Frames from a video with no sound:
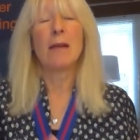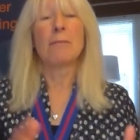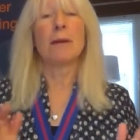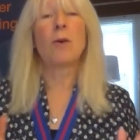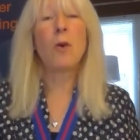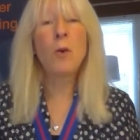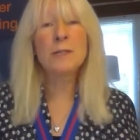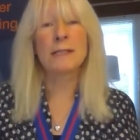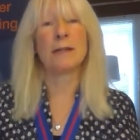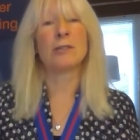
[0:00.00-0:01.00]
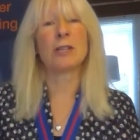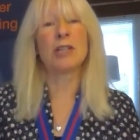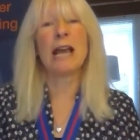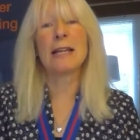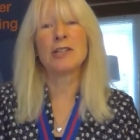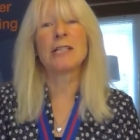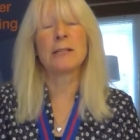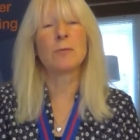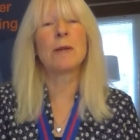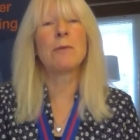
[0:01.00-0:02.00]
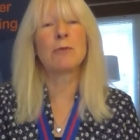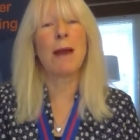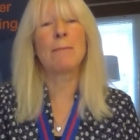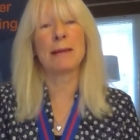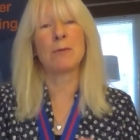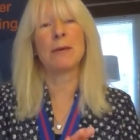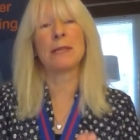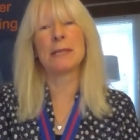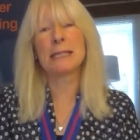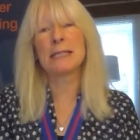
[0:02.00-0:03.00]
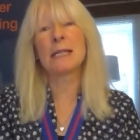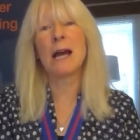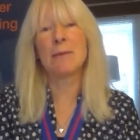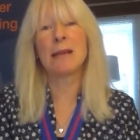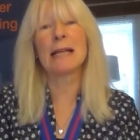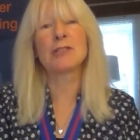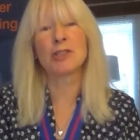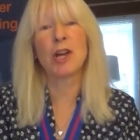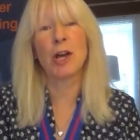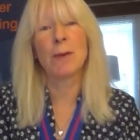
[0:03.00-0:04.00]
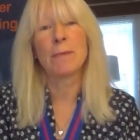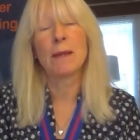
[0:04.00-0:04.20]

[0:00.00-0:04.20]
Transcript: but also to the challenges that we were grappling with this time last year,